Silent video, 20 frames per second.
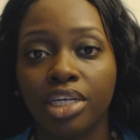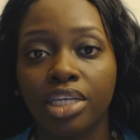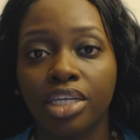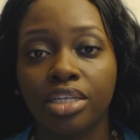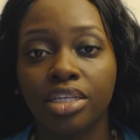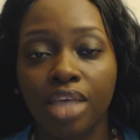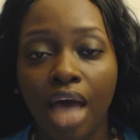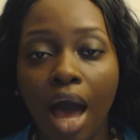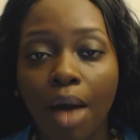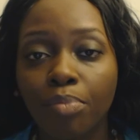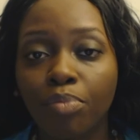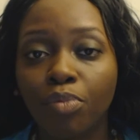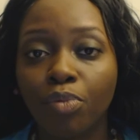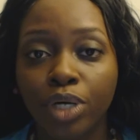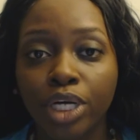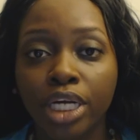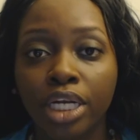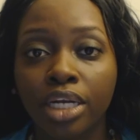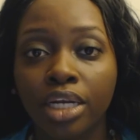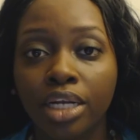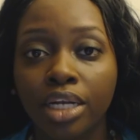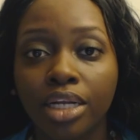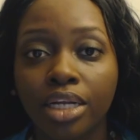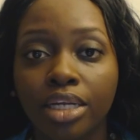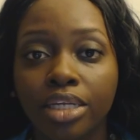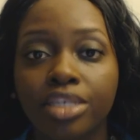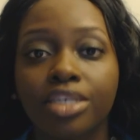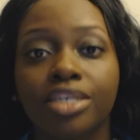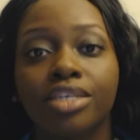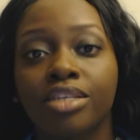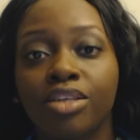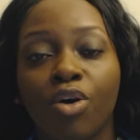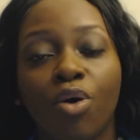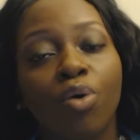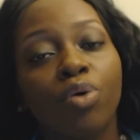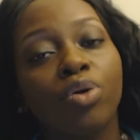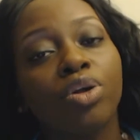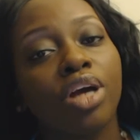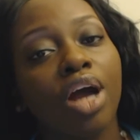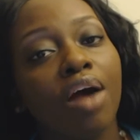the top one just to
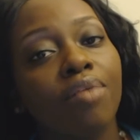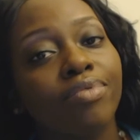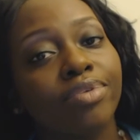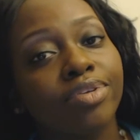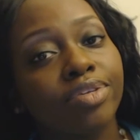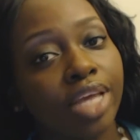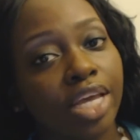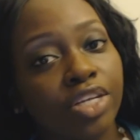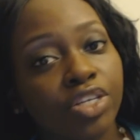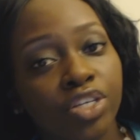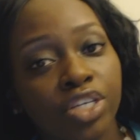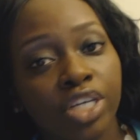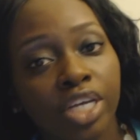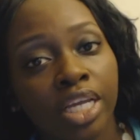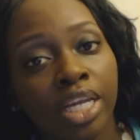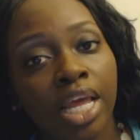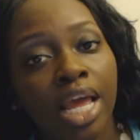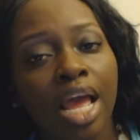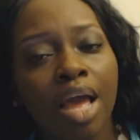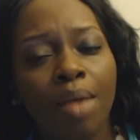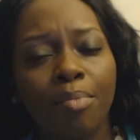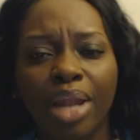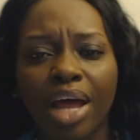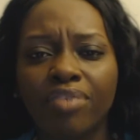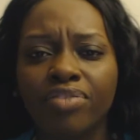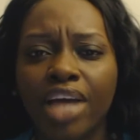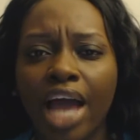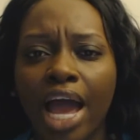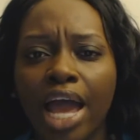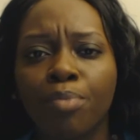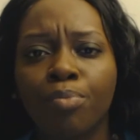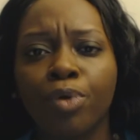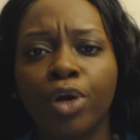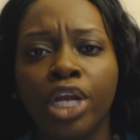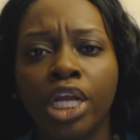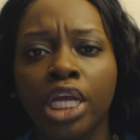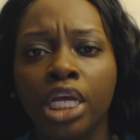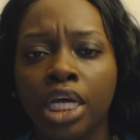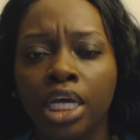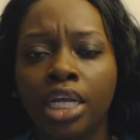hold a conversation. But I've gotten
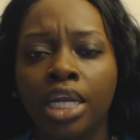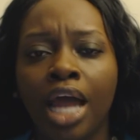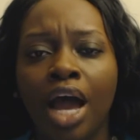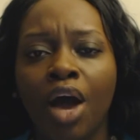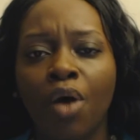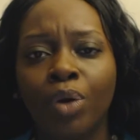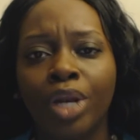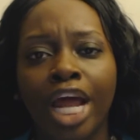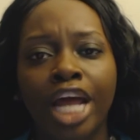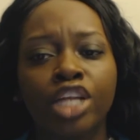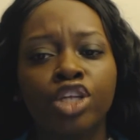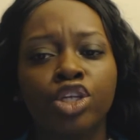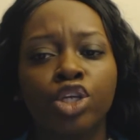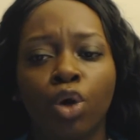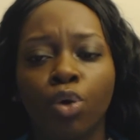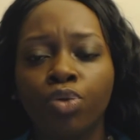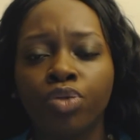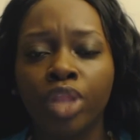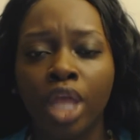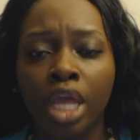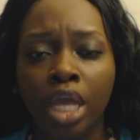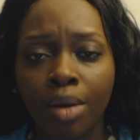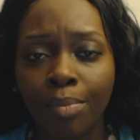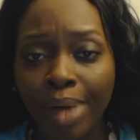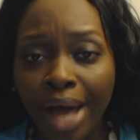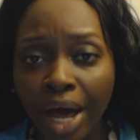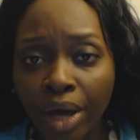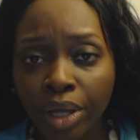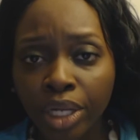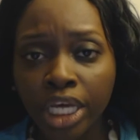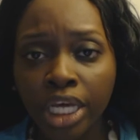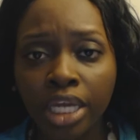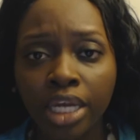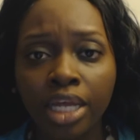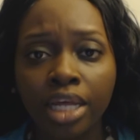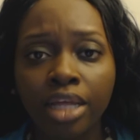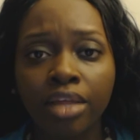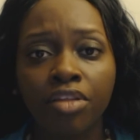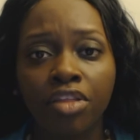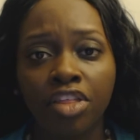pretty good now. When I don't think about it,
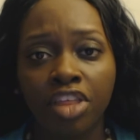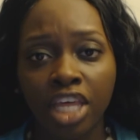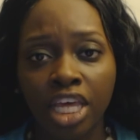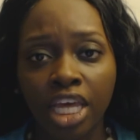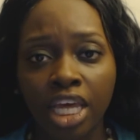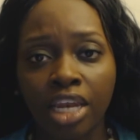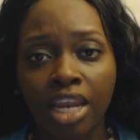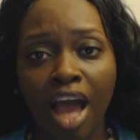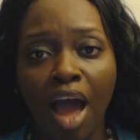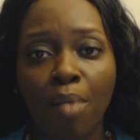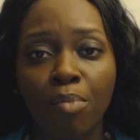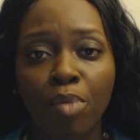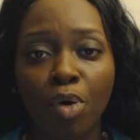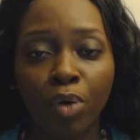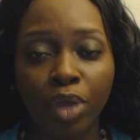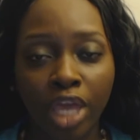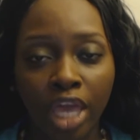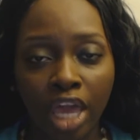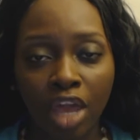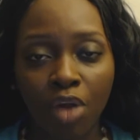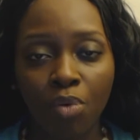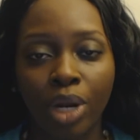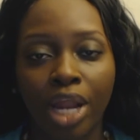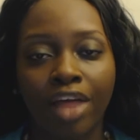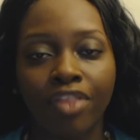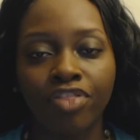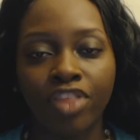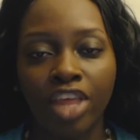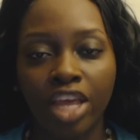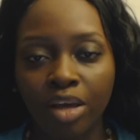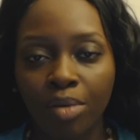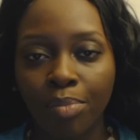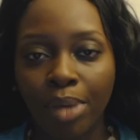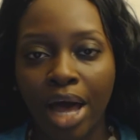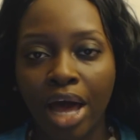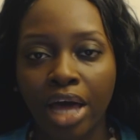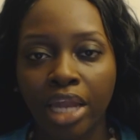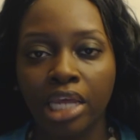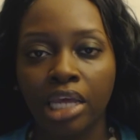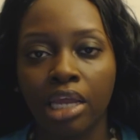then I'm okay. When I think
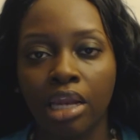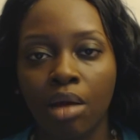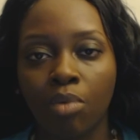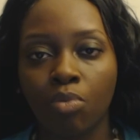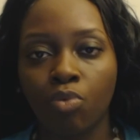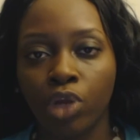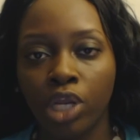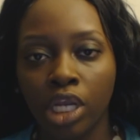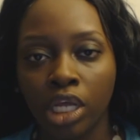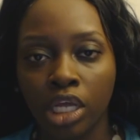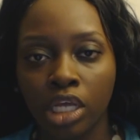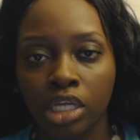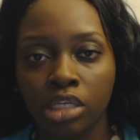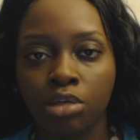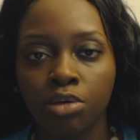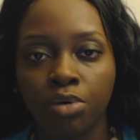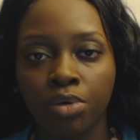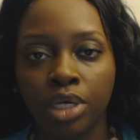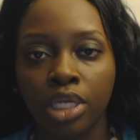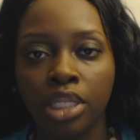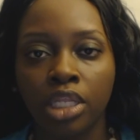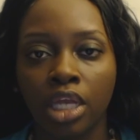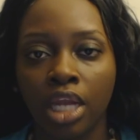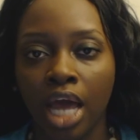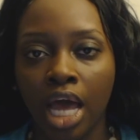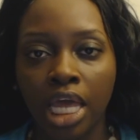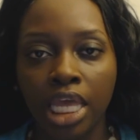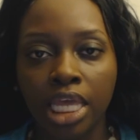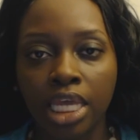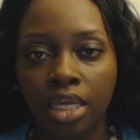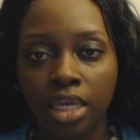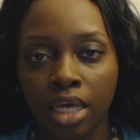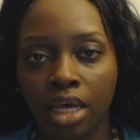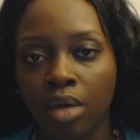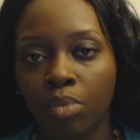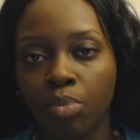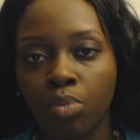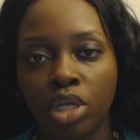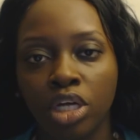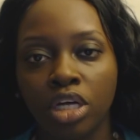about it and I'm reading into it, then I end
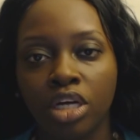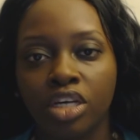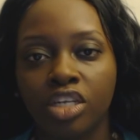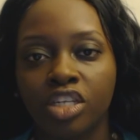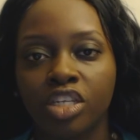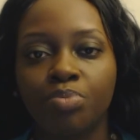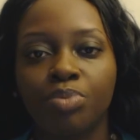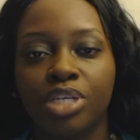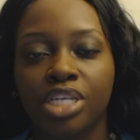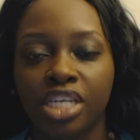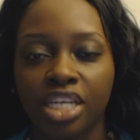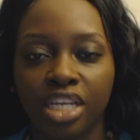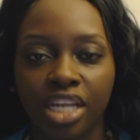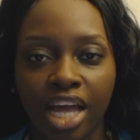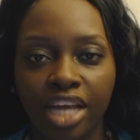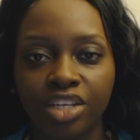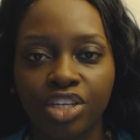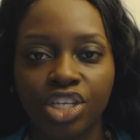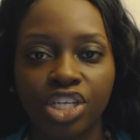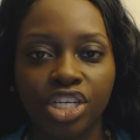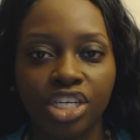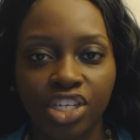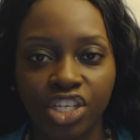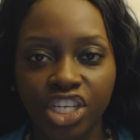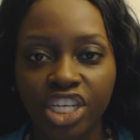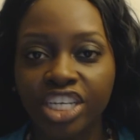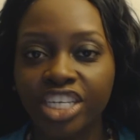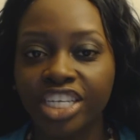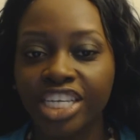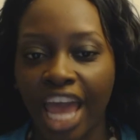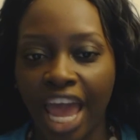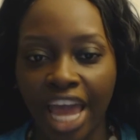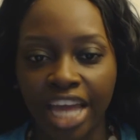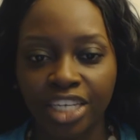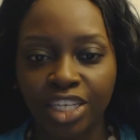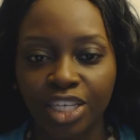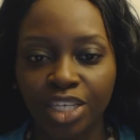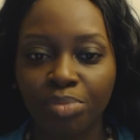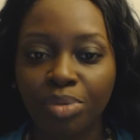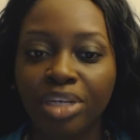up speaking like sugar
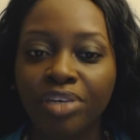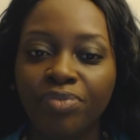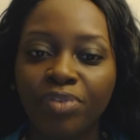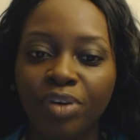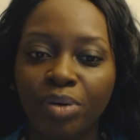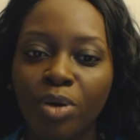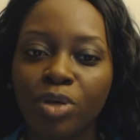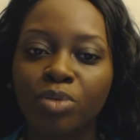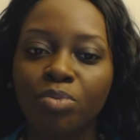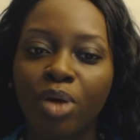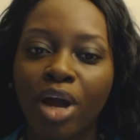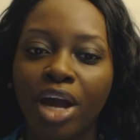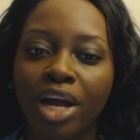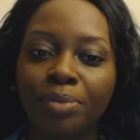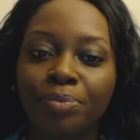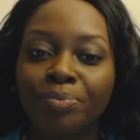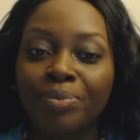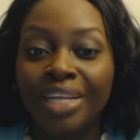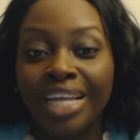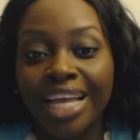tash. But for the most part,